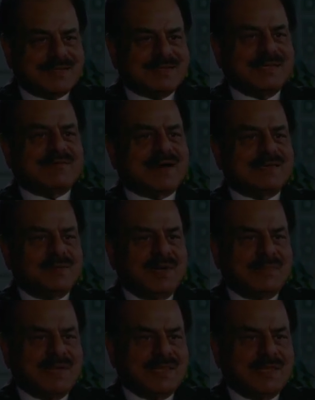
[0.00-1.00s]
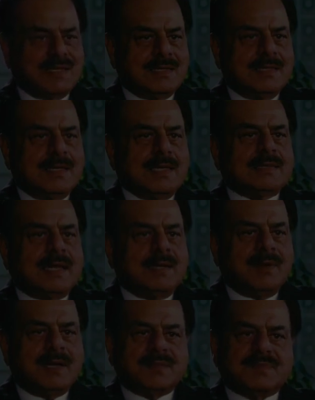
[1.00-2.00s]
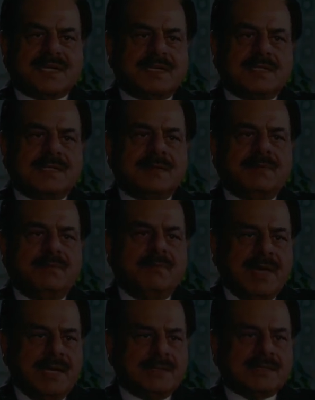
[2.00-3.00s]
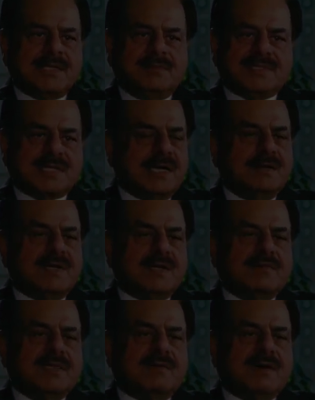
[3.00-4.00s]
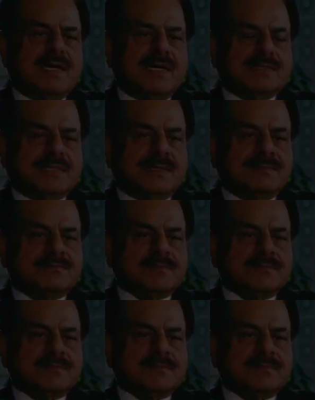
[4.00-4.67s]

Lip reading: The Afghans will remain there, and Taliban represent the mainstream sentiment of the Afghan nation.